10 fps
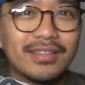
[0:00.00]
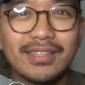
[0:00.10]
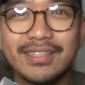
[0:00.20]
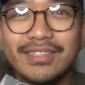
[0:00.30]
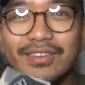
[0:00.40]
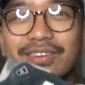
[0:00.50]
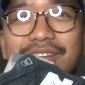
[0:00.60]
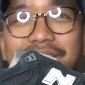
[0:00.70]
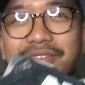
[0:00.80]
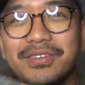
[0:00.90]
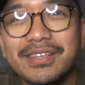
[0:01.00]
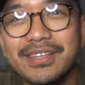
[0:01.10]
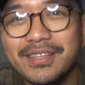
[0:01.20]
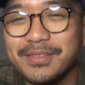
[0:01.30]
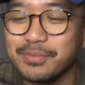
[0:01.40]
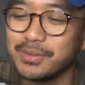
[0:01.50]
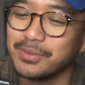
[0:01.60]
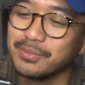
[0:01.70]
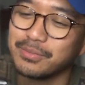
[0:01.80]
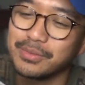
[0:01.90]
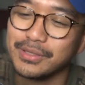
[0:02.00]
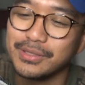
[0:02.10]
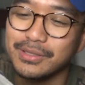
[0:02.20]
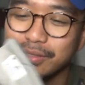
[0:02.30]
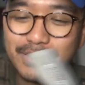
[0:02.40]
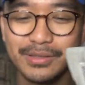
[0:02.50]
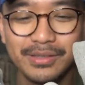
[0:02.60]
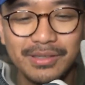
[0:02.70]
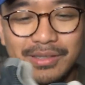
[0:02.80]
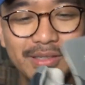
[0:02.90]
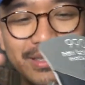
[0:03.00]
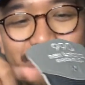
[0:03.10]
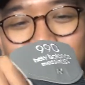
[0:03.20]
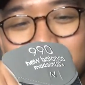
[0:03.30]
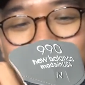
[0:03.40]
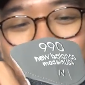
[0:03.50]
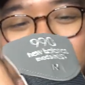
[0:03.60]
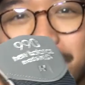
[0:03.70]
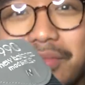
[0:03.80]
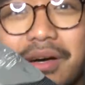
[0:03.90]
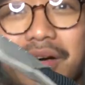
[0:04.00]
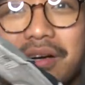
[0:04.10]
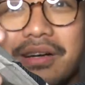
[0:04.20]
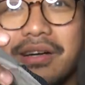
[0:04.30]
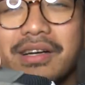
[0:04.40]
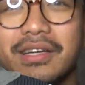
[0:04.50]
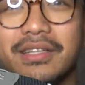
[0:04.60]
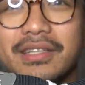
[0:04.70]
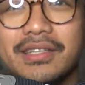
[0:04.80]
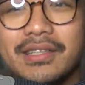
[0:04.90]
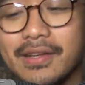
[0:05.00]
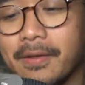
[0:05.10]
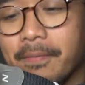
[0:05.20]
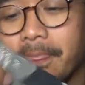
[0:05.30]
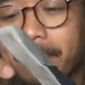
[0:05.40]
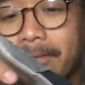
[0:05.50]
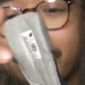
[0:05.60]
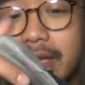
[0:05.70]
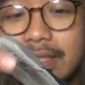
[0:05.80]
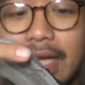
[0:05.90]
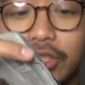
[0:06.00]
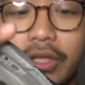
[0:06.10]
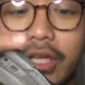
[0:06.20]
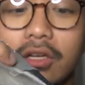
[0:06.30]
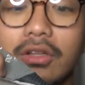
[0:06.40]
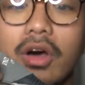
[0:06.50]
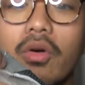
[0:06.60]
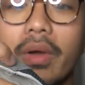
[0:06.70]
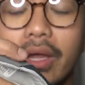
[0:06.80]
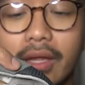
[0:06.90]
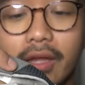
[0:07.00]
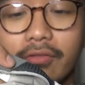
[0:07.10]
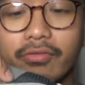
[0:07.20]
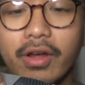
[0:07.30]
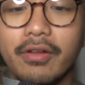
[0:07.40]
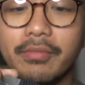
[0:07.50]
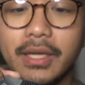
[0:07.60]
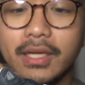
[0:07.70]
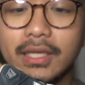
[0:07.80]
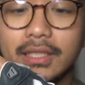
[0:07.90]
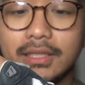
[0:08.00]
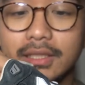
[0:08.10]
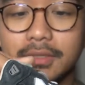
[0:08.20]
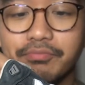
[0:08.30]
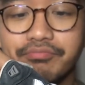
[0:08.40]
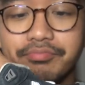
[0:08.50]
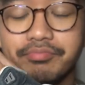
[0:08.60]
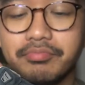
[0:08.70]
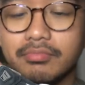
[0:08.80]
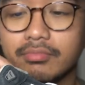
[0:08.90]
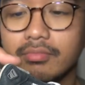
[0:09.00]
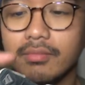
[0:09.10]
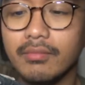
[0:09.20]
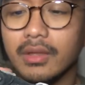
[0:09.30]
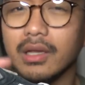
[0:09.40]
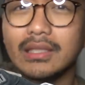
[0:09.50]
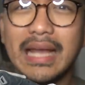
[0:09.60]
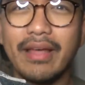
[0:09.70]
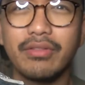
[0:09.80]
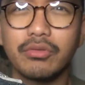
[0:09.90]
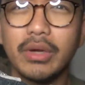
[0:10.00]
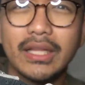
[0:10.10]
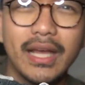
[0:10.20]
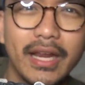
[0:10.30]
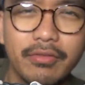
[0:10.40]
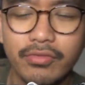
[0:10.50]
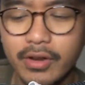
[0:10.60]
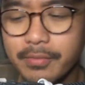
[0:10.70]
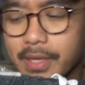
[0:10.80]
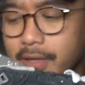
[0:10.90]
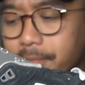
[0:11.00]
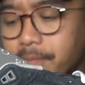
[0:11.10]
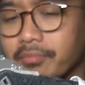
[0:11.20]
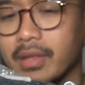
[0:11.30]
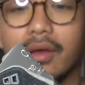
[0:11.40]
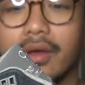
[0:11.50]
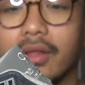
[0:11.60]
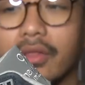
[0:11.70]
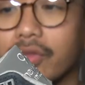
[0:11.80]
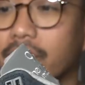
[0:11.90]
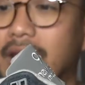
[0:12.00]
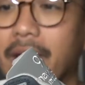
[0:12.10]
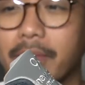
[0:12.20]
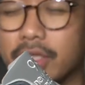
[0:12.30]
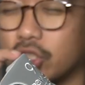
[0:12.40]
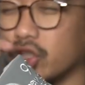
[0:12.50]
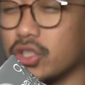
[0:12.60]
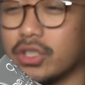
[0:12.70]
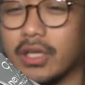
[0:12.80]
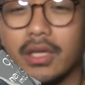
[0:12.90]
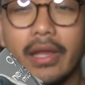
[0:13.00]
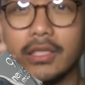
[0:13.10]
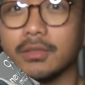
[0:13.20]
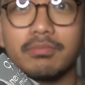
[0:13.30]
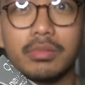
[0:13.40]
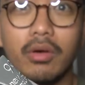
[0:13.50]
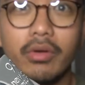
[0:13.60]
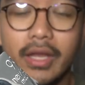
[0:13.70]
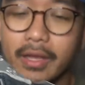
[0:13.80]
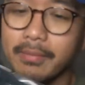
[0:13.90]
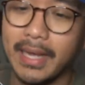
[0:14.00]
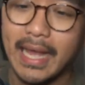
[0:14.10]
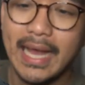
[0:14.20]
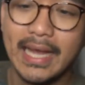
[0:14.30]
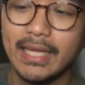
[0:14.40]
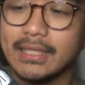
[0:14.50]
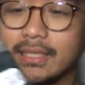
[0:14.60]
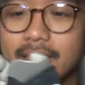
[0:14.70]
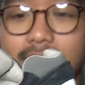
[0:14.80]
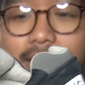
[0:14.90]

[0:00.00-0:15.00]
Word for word: These are incredible, bro. Come on. It's actually glowing in front of me because because I had the ring light in front of me. The 3M is just exploding in my eyes.